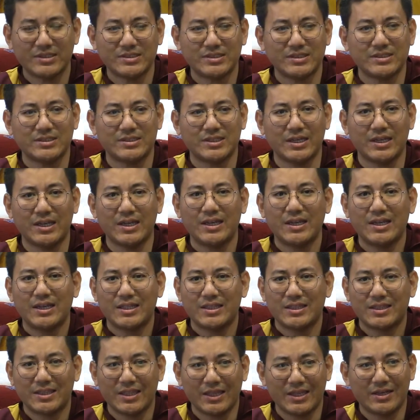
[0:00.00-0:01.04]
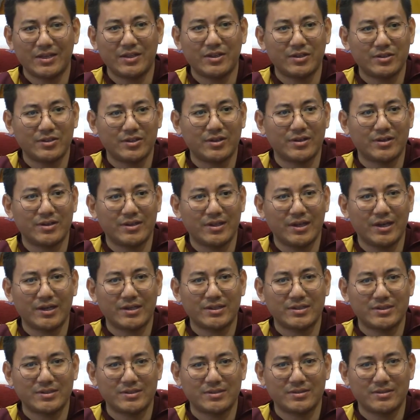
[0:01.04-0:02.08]
She said that,
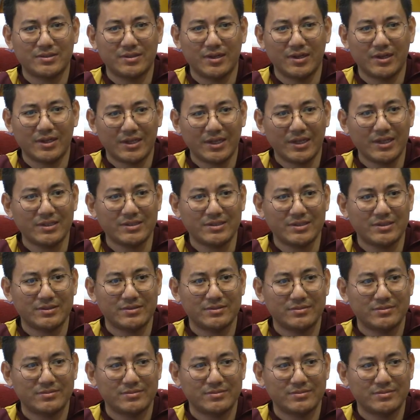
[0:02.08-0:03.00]
young kid.